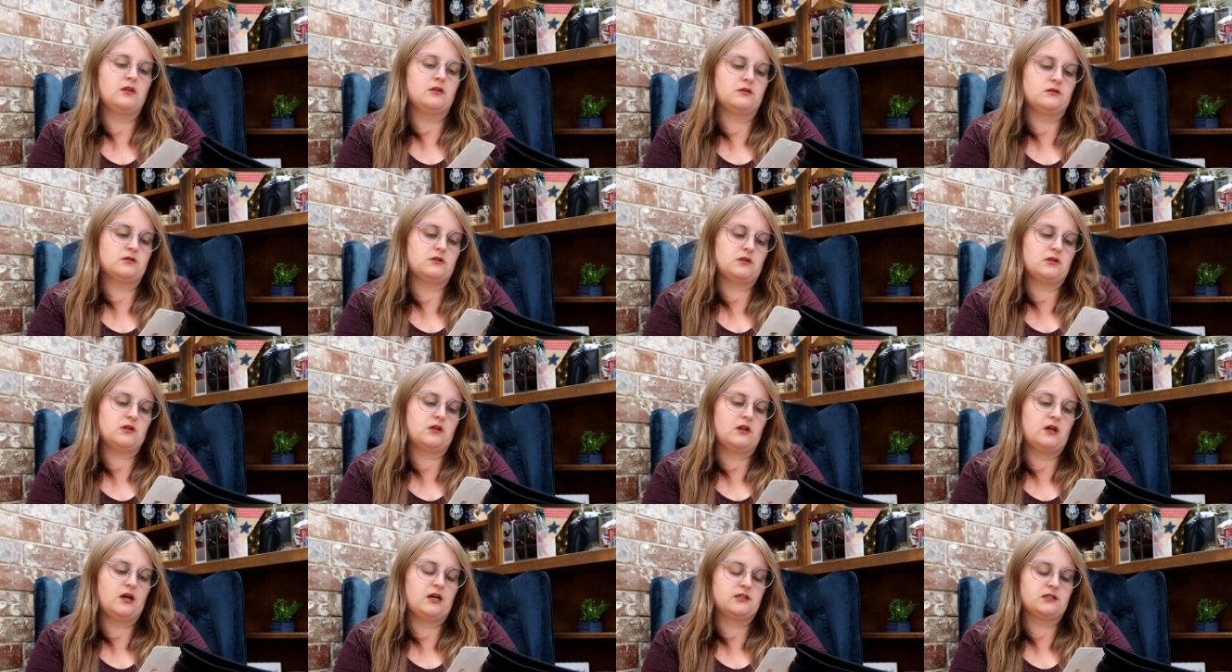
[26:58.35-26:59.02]
This is
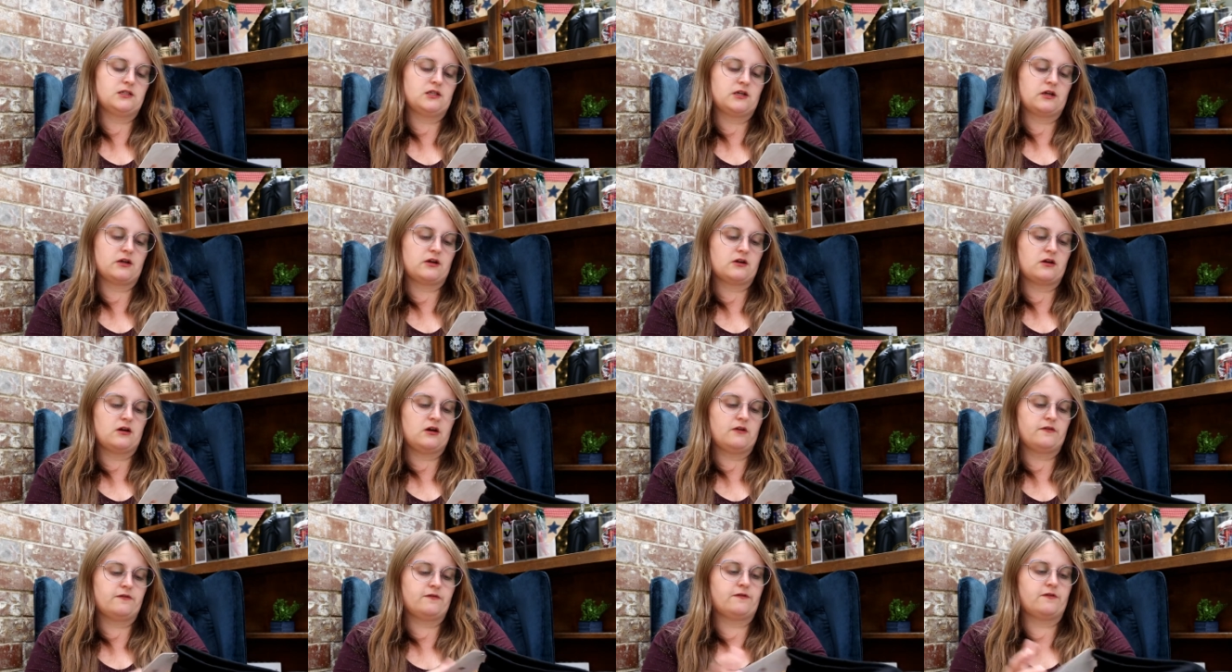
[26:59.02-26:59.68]
the last thing I
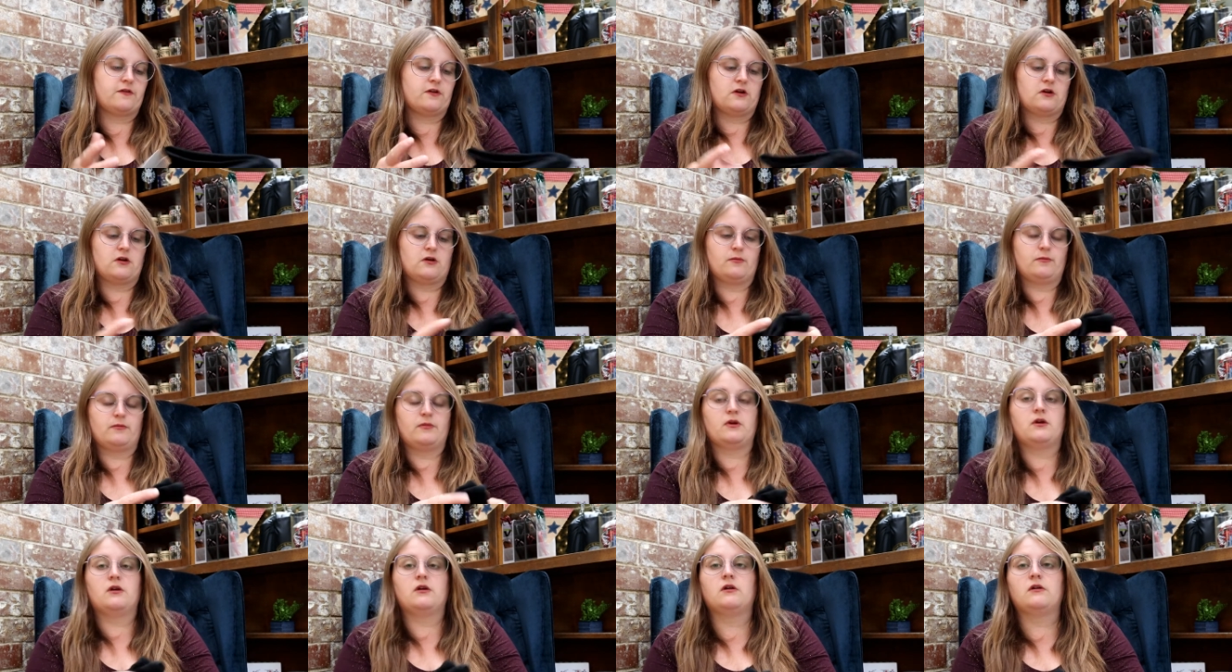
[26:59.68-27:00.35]
got
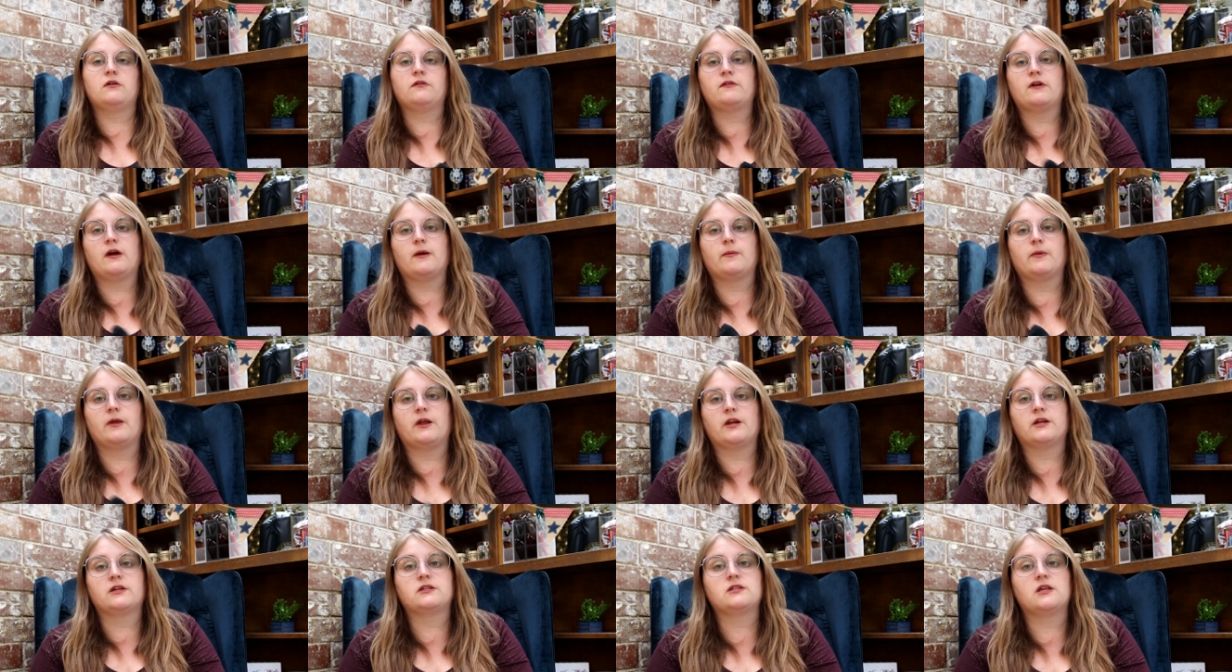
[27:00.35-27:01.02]
from
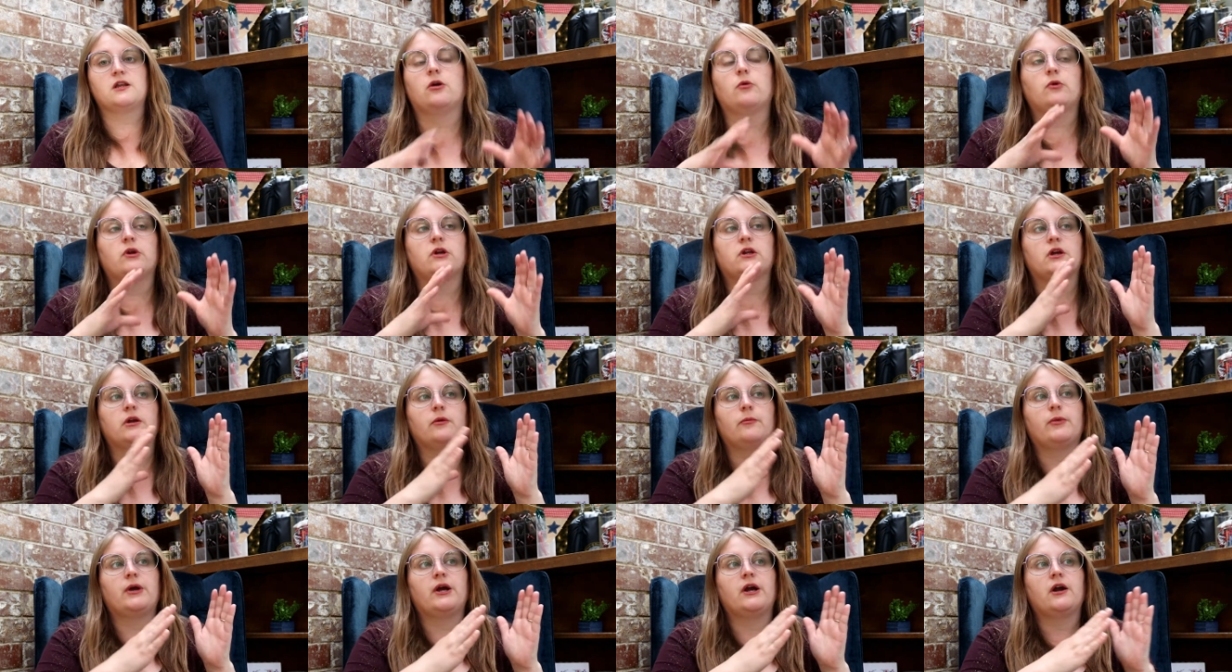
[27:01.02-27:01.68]
Fabletics. I want to
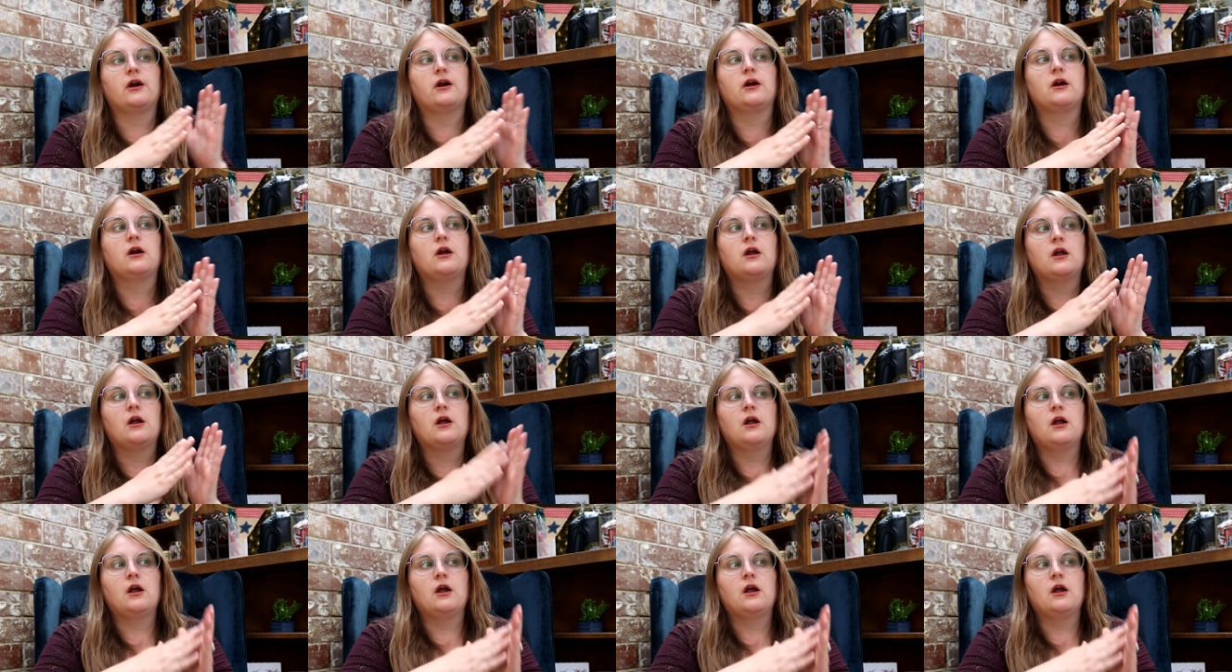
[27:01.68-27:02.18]
compare